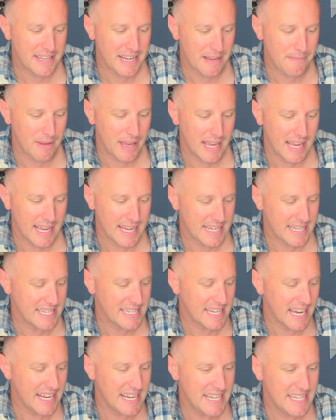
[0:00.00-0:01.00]
and I'm
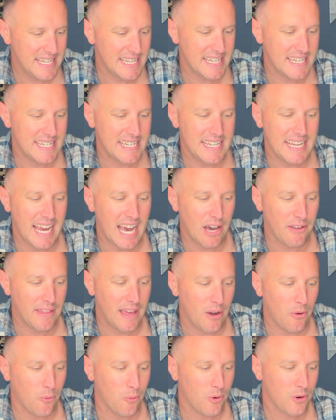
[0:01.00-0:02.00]
excited to see how
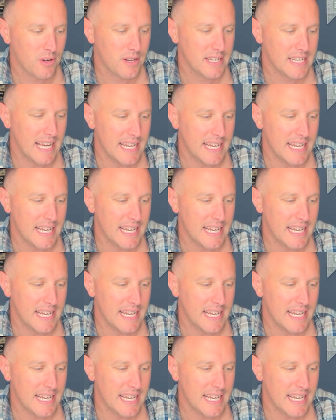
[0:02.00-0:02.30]
that works